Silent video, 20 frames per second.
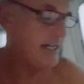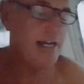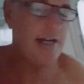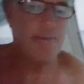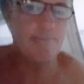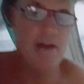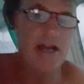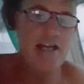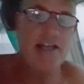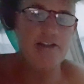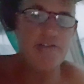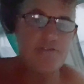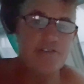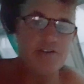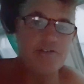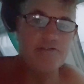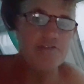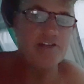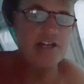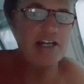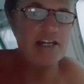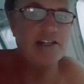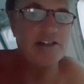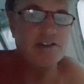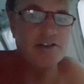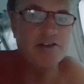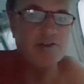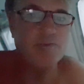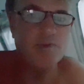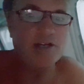uh, May the
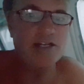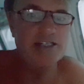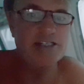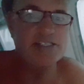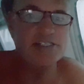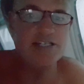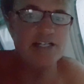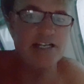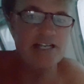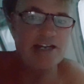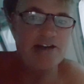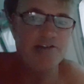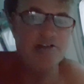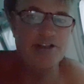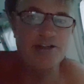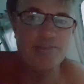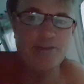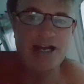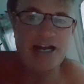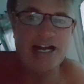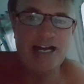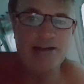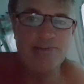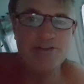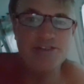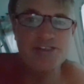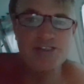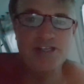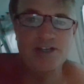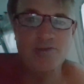15th and we're still here in the
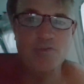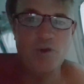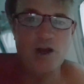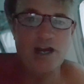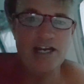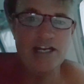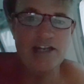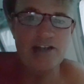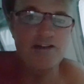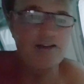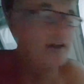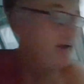Bahamas and waiting